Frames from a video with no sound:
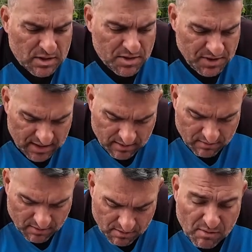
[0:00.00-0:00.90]
Then
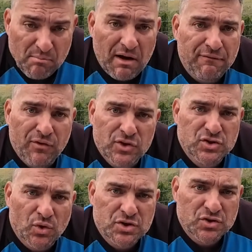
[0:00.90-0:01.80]
my first
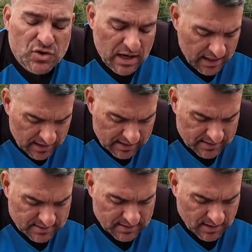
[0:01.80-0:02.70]
choice really
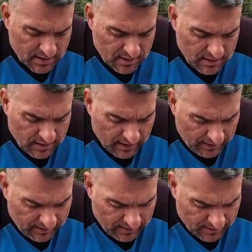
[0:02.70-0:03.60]
is
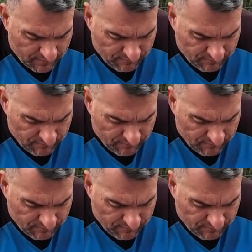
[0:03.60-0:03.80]
a